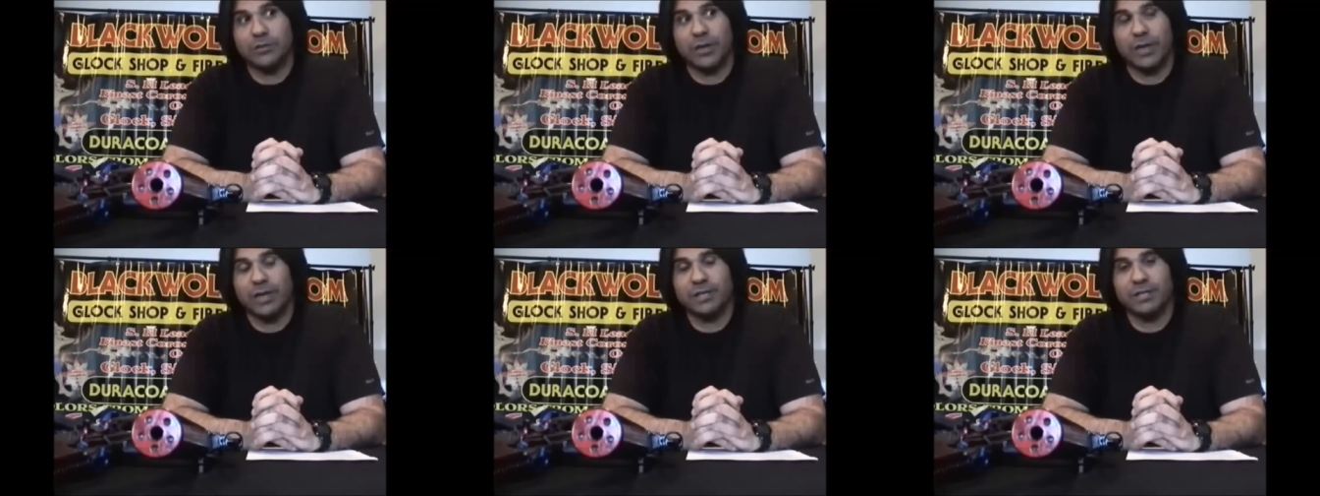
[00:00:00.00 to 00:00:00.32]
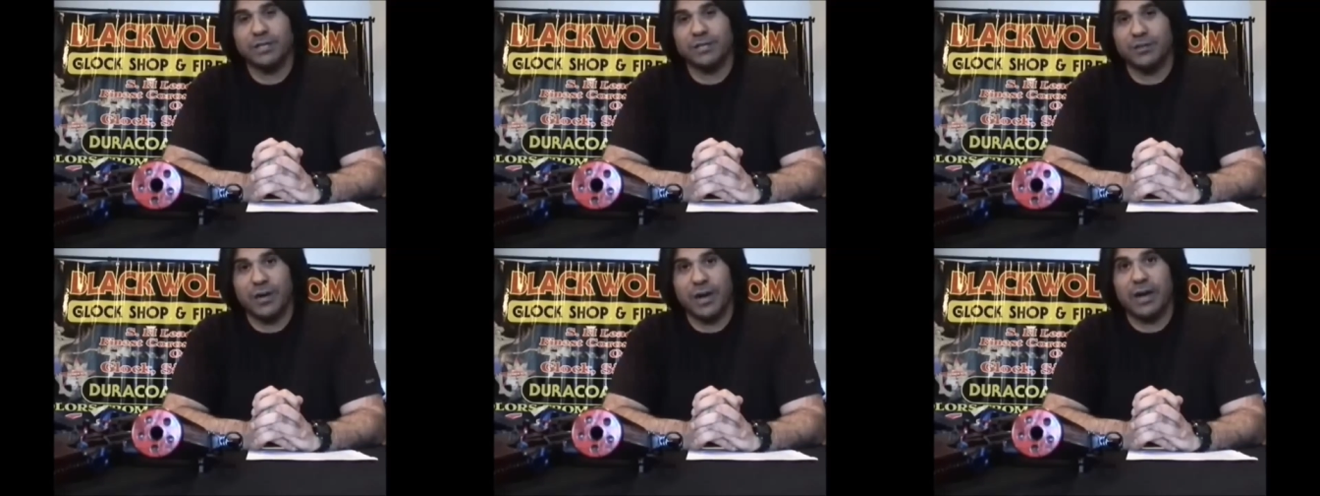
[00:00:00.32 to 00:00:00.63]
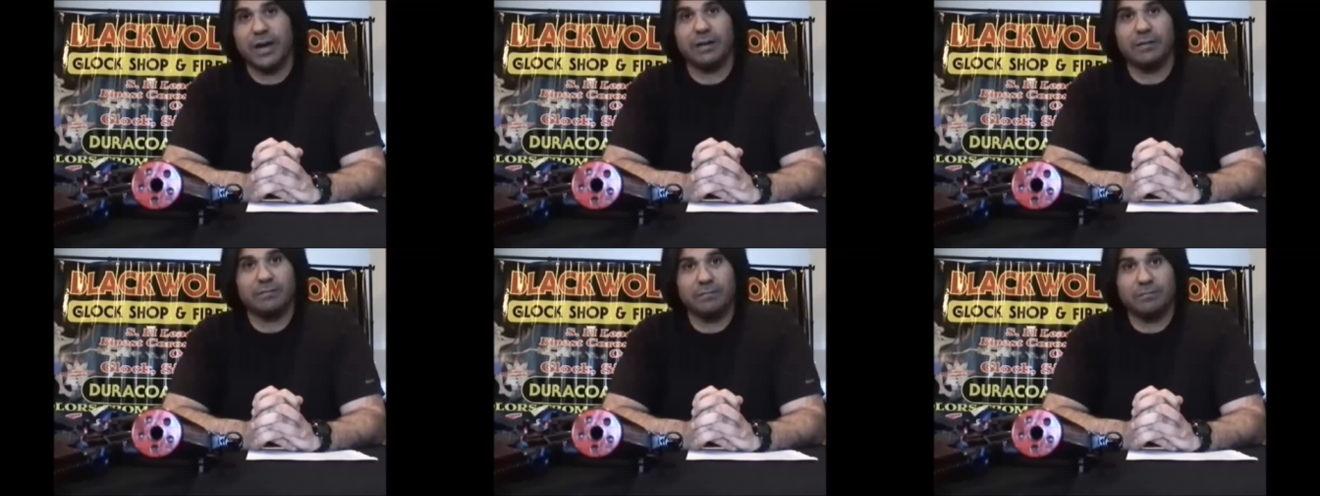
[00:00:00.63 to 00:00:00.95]
trade is a
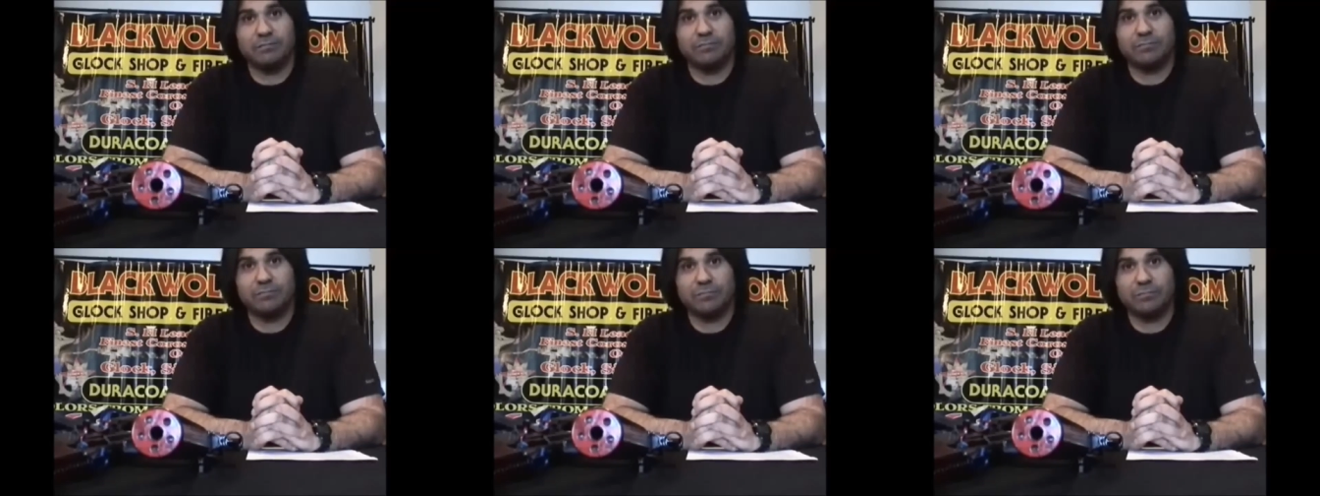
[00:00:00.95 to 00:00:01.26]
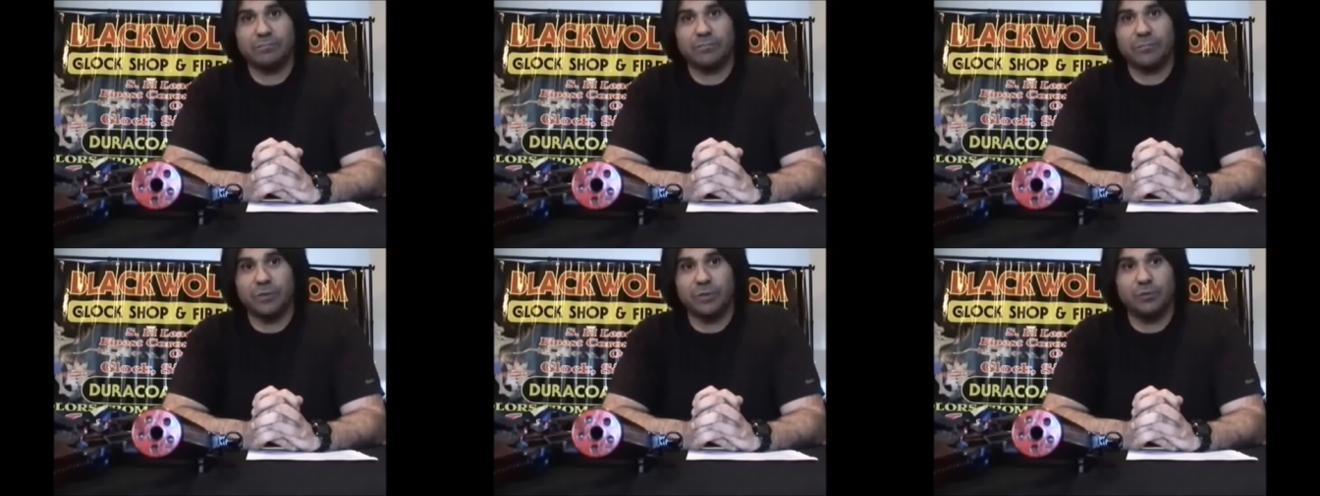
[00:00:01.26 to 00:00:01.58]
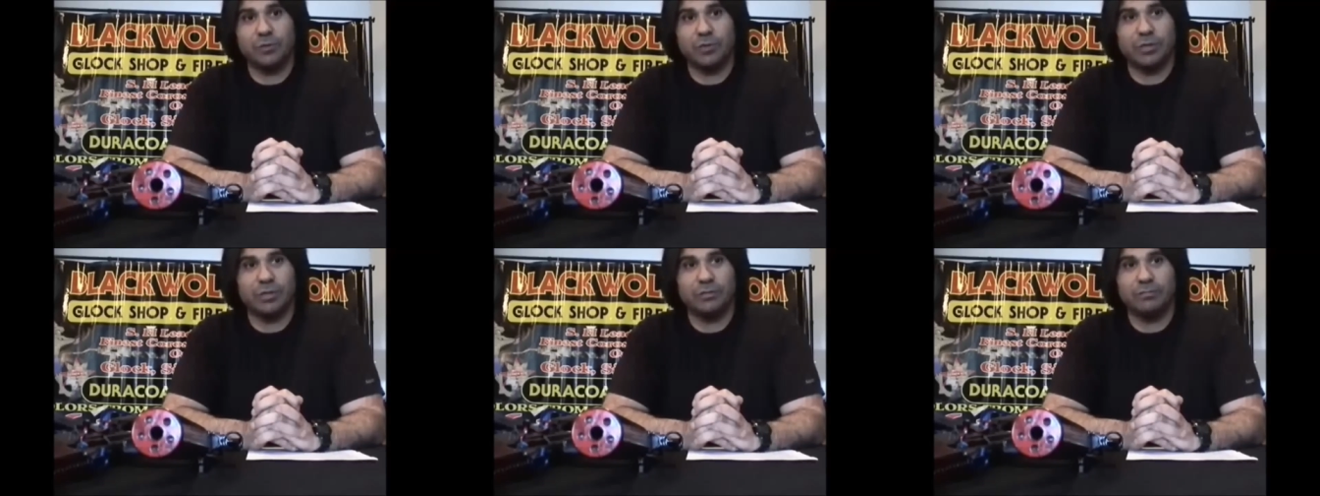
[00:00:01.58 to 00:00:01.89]
trade.
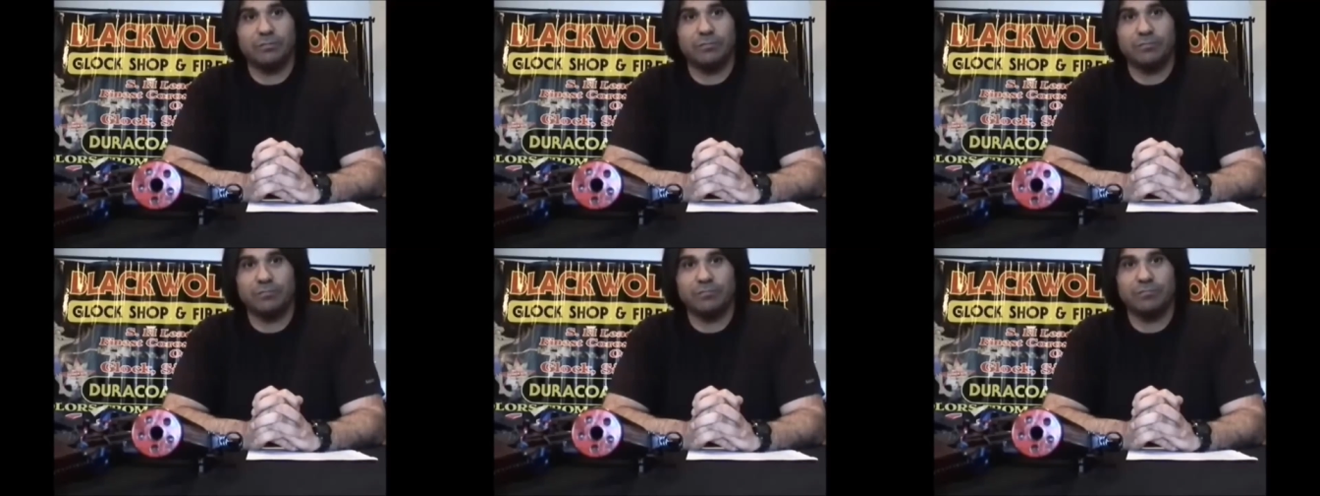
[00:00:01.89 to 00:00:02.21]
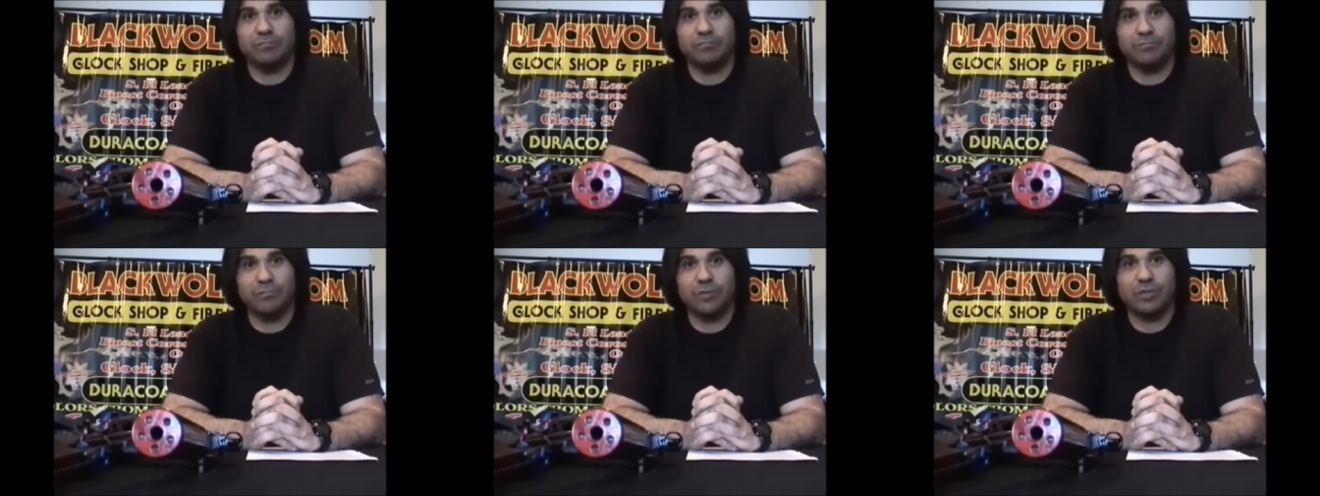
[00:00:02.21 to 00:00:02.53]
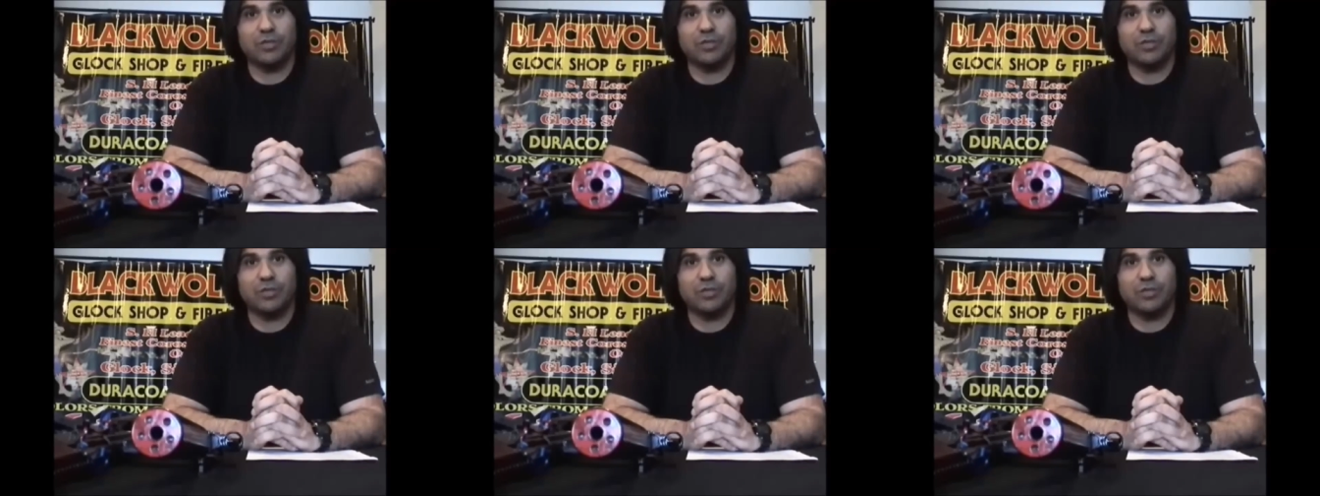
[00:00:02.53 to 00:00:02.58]
You can